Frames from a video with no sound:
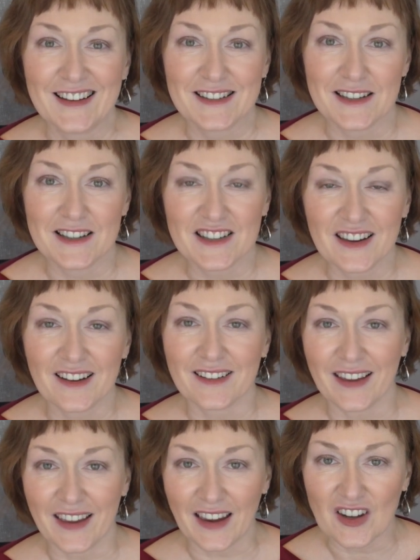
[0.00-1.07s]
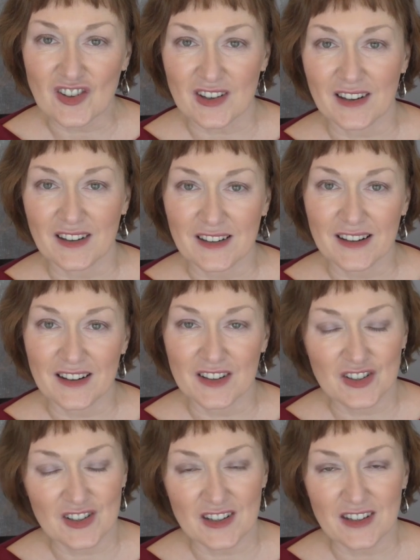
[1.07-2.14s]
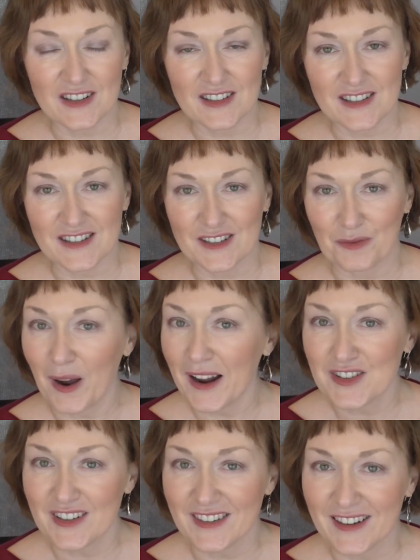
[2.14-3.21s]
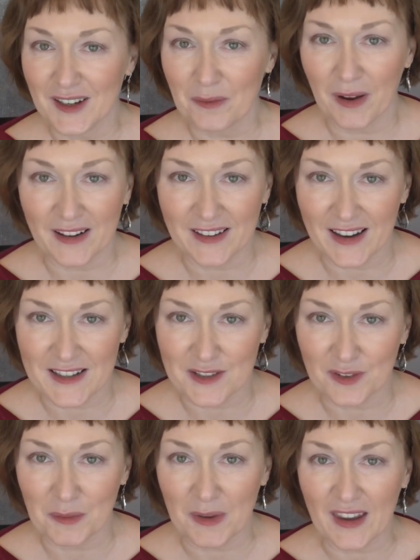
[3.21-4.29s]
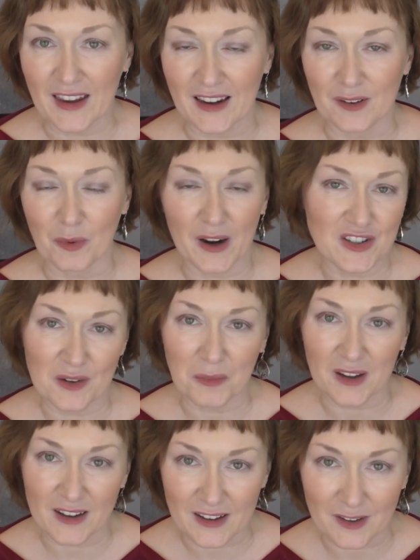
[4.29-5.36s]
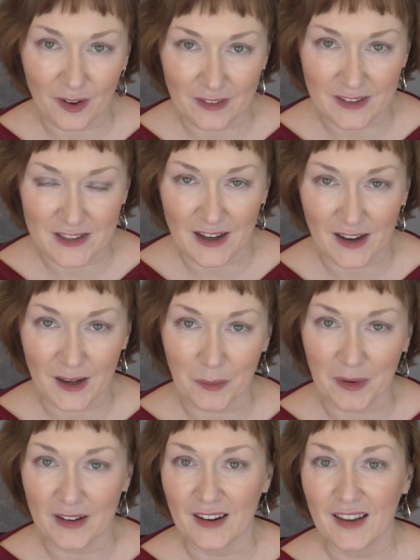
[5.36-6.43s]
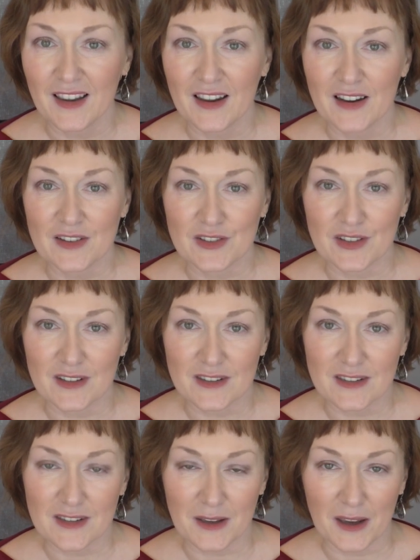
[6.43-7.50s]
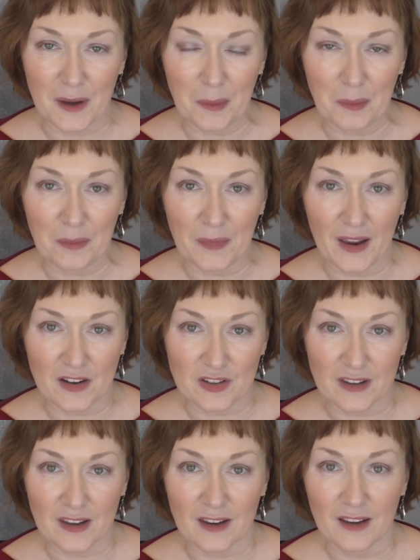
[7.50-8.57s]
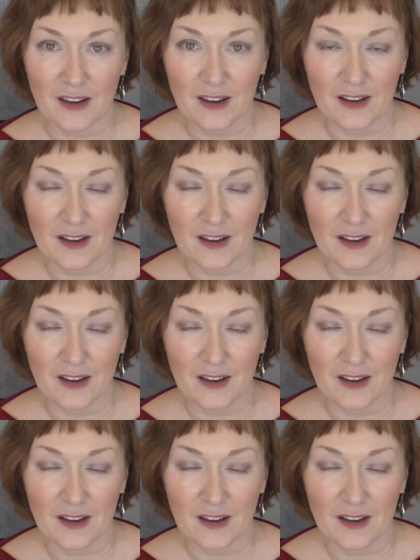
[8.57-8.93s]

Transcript: since young age, and she's watching knitting podcasts with me and watching me knit all the time, and she's actually